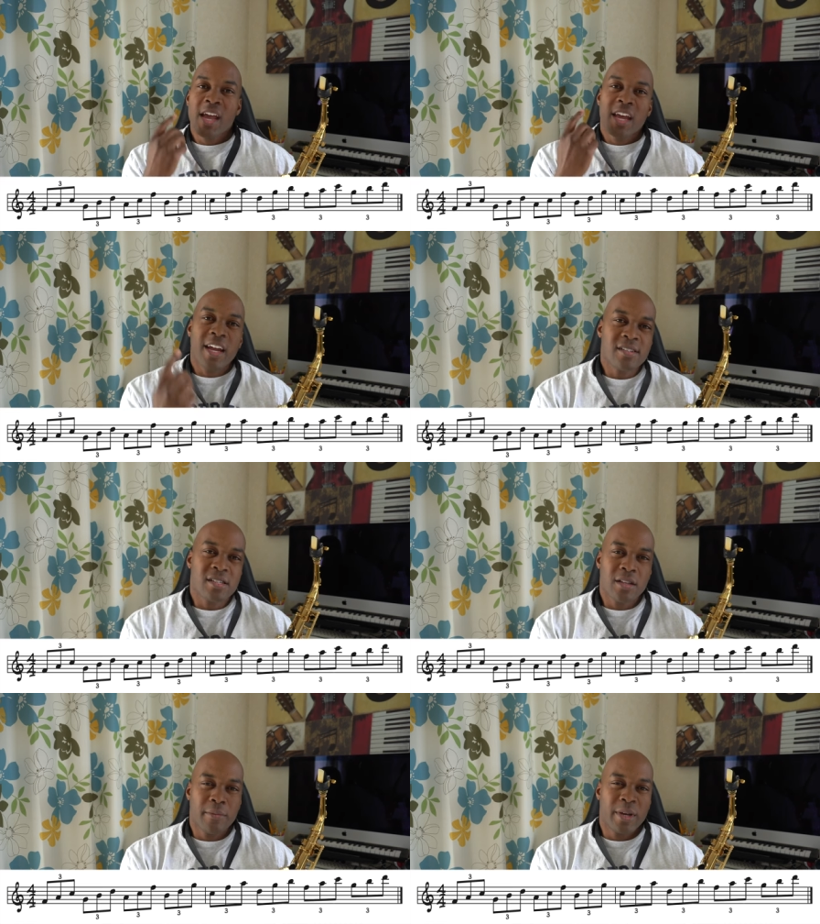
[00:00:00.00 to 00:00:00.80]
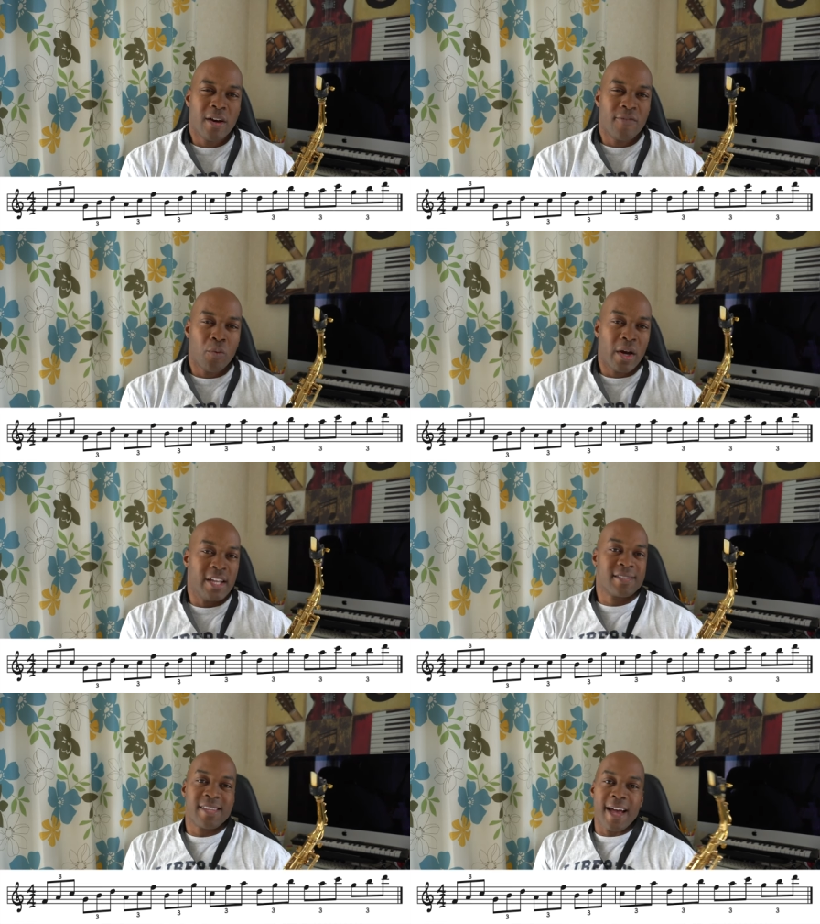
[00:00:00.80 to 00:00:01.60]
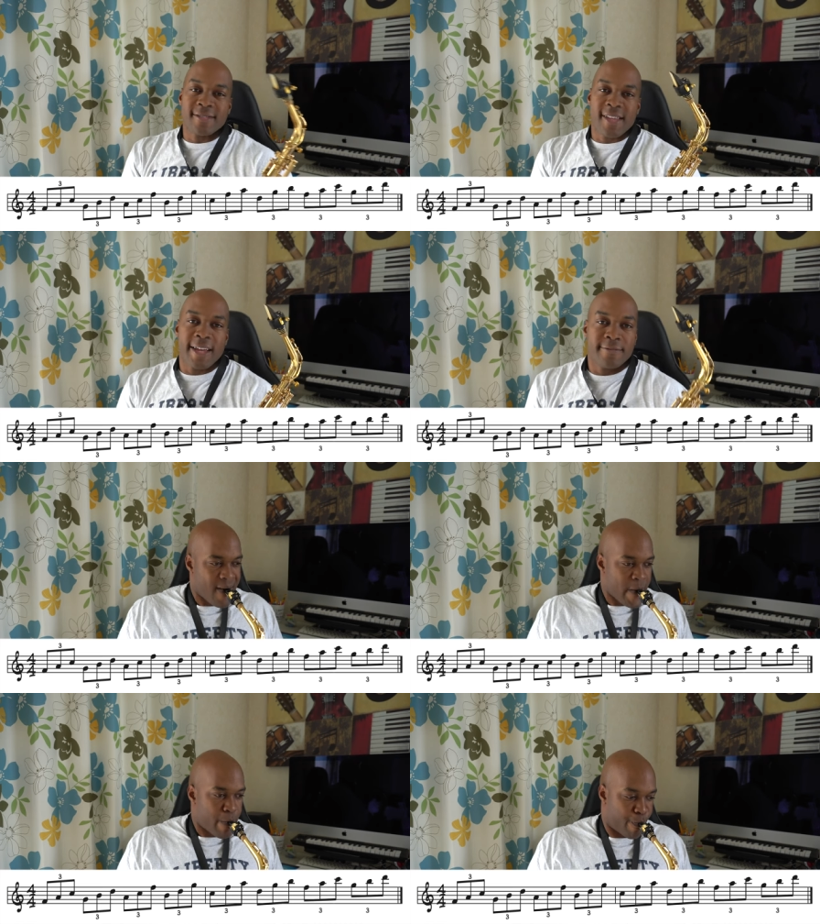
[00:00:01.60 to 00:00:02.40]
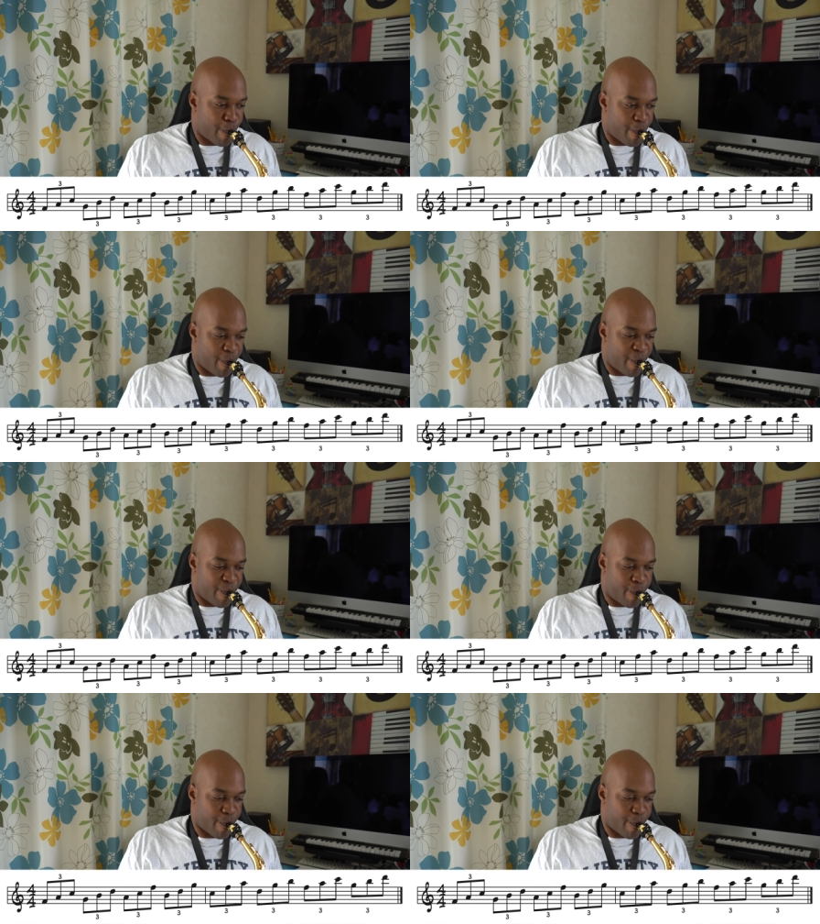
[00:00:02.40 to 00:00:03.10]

Here's a little bit of what it sounds like. And